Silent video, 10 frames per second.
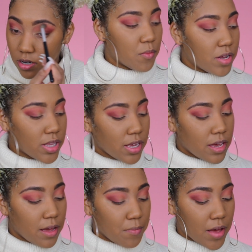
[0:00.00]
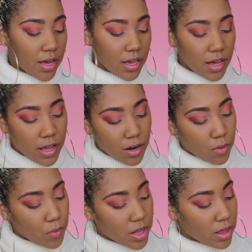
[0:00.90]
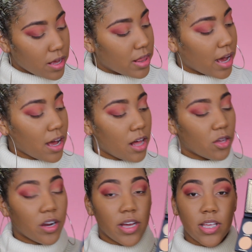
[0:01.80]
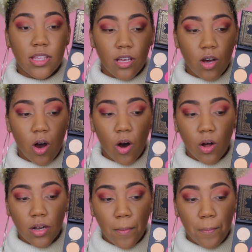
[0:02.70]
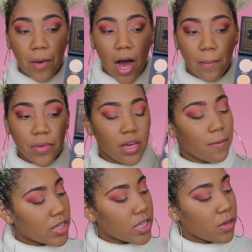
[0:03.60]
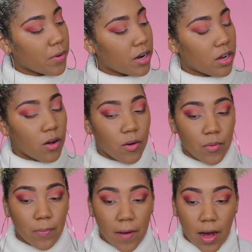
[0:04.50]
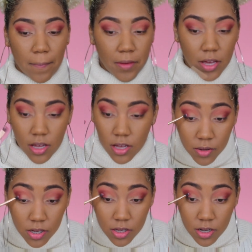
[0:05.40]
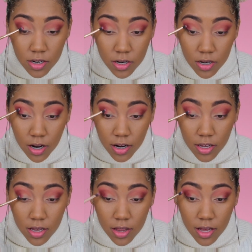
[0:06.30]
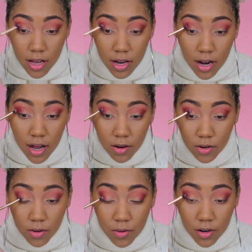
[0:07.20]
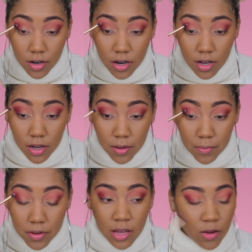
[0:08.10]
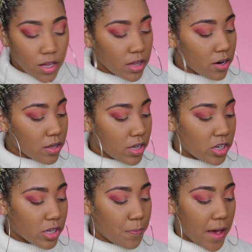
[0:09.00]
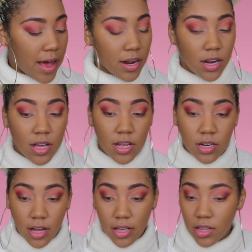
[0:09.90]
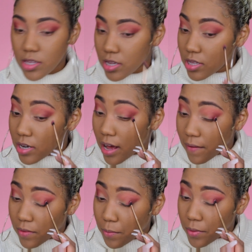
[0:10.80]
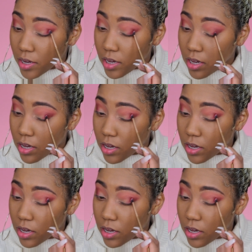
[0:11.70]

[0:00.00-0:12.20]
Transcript: Once again, back in with that color is called Poppy. So we're gonna go in with Poppy. We're just gonna darken that outer corner up. And you can literally just pat it in. Like this doesn't have to be